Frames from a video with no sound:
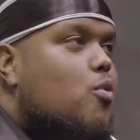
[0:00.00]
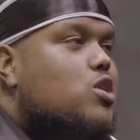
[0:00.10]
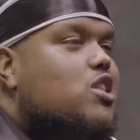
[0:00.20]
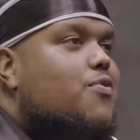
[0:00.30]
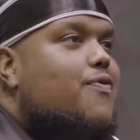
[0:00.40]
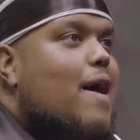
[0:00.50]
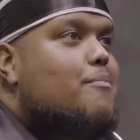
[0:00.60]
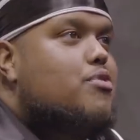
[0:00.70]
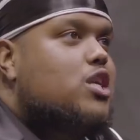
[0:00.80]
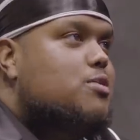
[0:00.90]
But what's the
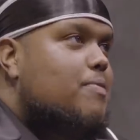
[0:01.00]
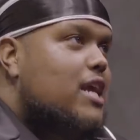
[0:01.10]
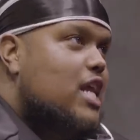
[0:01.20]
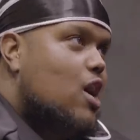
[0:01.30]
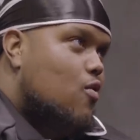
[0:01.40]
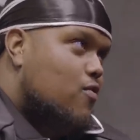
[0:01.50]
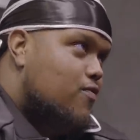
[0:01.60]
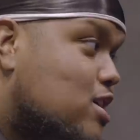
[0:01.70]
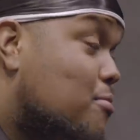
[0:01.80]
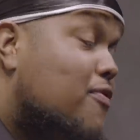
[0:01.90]
fabrics made out of?
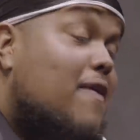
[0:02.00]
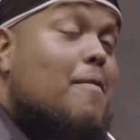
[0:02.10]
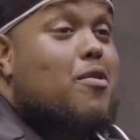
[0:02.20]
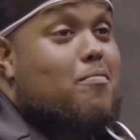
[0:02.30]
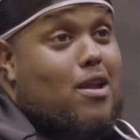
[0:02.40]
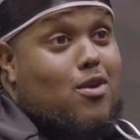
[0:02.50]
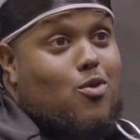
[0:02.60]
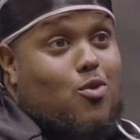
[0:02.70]
Because I'm a fabric man.